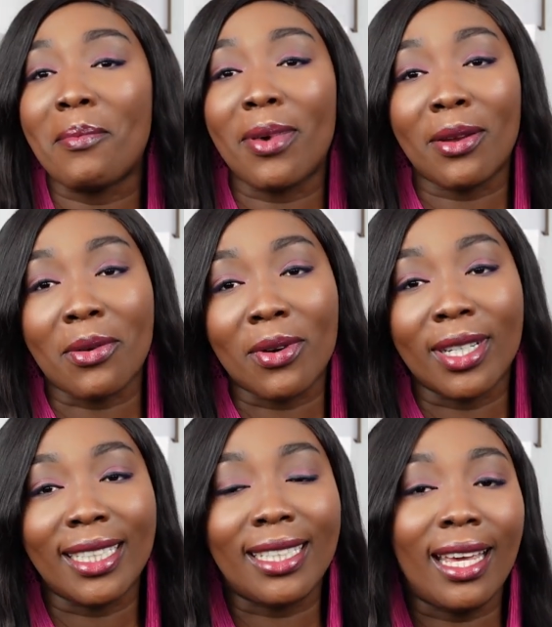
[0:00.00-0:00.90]
better
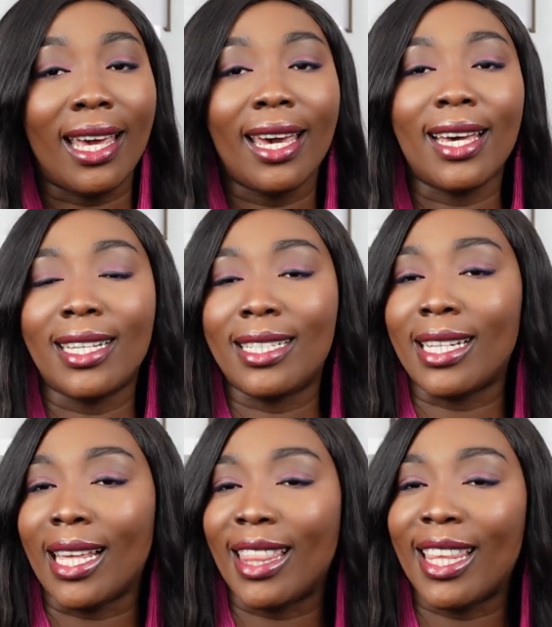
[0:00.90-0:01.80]
quality here,
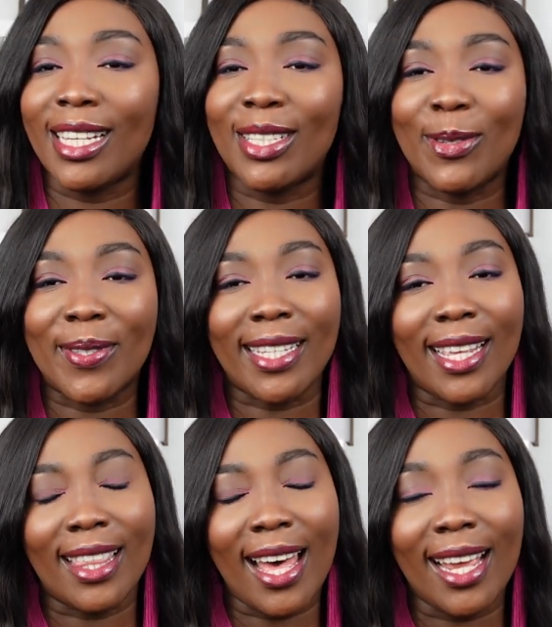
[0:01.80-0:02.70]
say this, don't
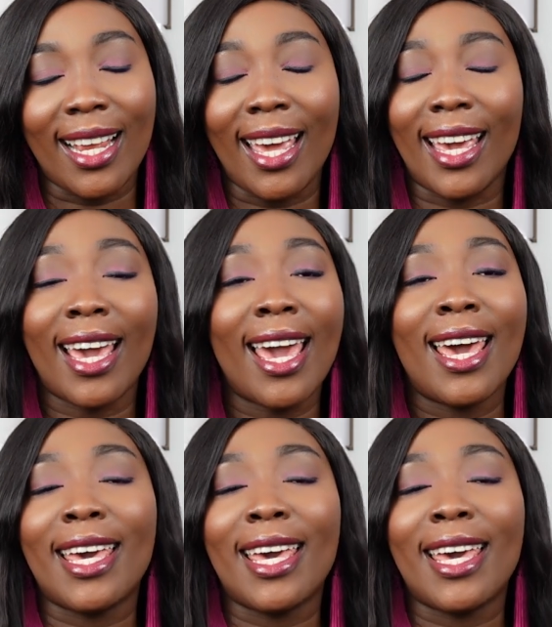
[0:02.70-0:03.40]
say that, hey.